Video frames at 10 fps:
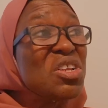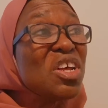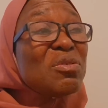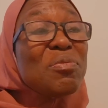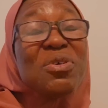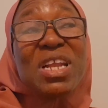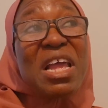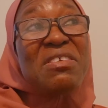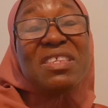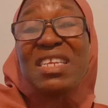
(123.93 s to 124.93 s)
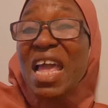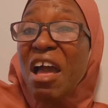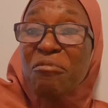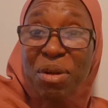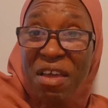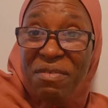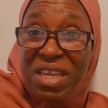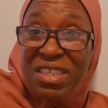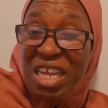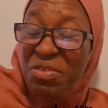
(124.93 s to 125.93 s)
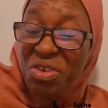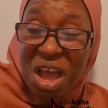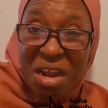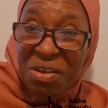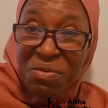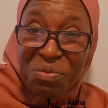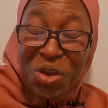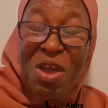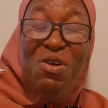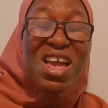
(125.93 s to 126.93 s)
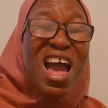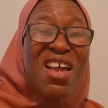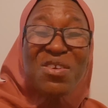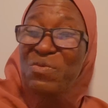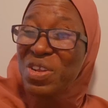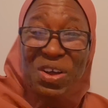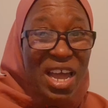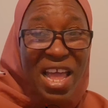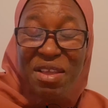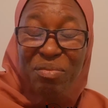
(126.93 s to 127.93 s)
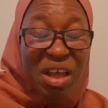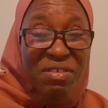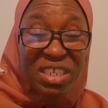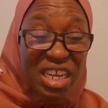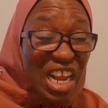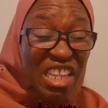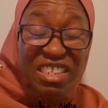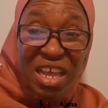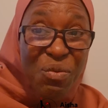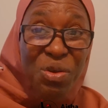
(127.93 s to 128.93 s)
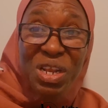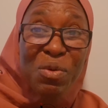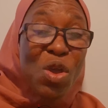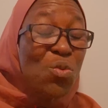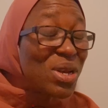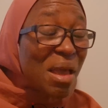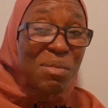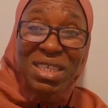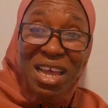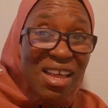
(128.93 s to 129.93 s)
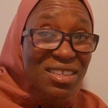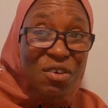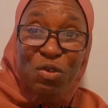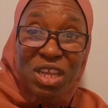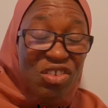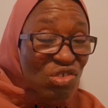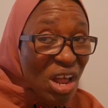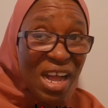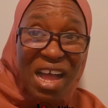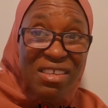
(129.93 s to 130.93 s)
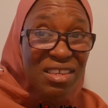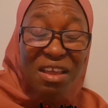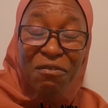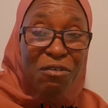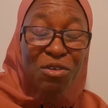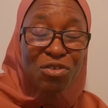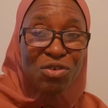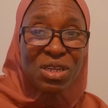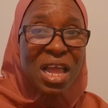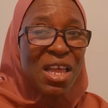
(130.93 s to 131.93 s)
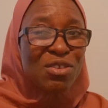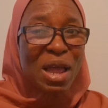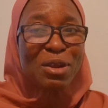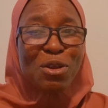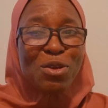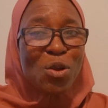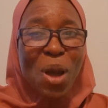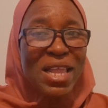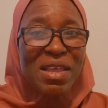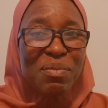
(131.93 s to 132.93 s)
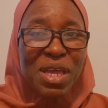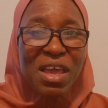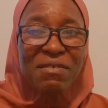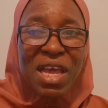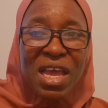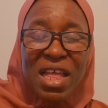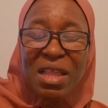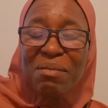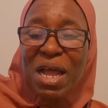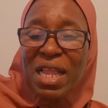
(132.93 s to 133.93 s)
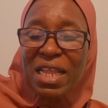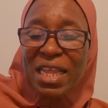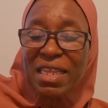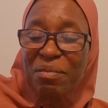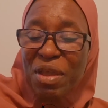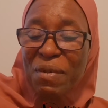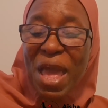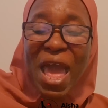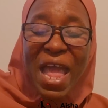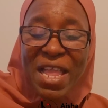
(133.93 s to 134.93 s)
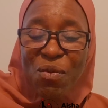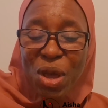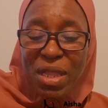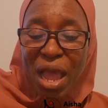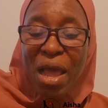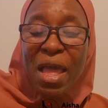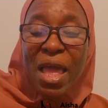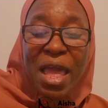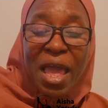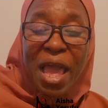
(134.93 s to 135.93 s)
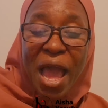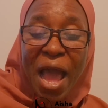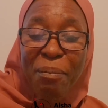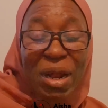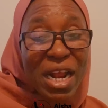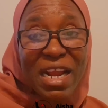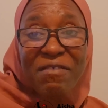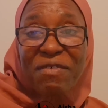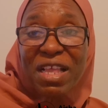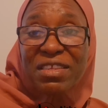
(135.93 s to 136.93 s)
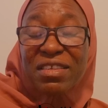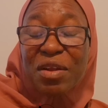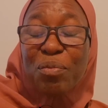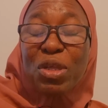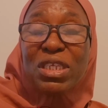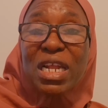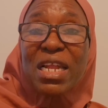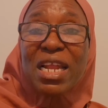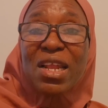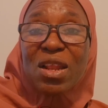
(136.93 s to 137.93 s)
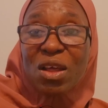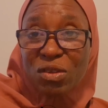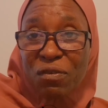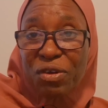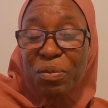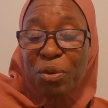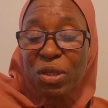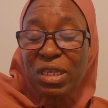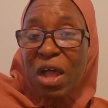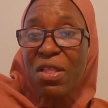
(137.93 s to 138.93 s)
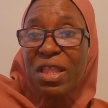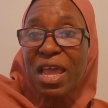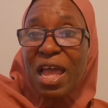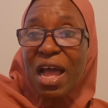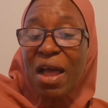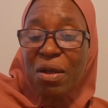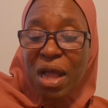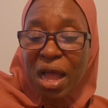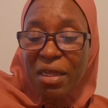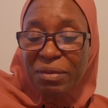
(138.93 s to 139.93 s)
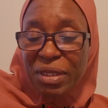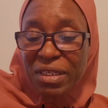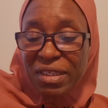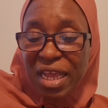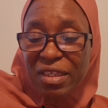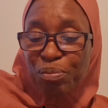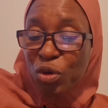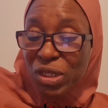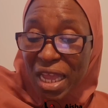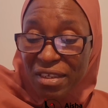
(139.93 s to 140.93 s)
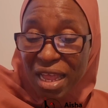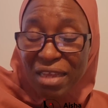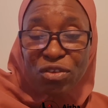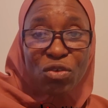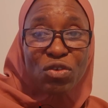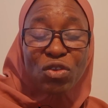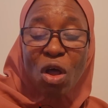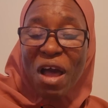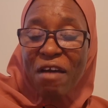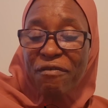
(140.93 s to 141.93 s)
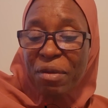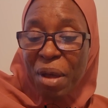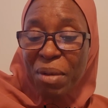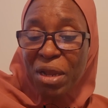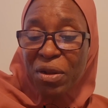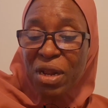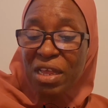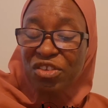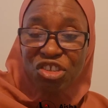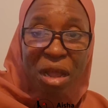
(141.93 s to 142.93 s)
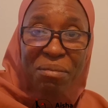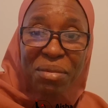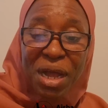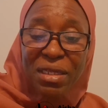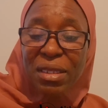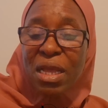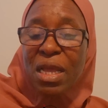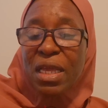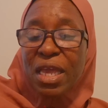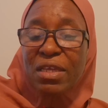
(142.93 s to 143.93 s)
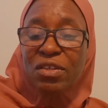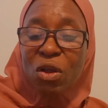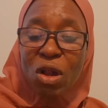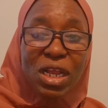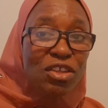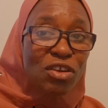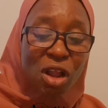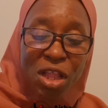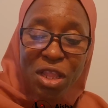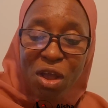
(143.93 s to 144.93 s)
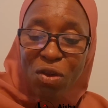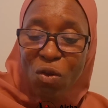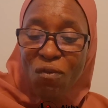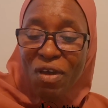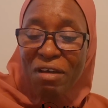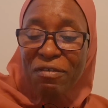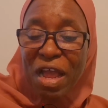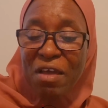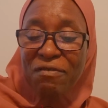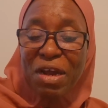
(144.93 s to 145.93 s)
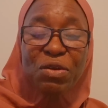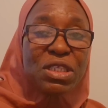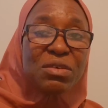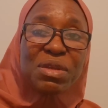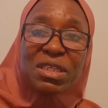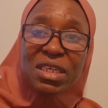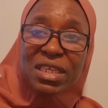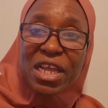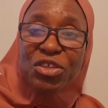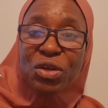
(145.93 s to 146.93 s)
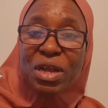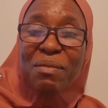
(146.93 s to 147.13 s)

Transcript: Those people that you see, they have private jets. You are not. We and you, we not get any private jet. Now there we dey meet ourselves, we dey drag ourselves for street. So I don't know why they behave in the manner that they behave. But anyway, that Parallel Facts is reporting, and a lot of reports out there. It says protesters to storm Afe Babalola's chambers, King's College, London, over Farotimi's detention.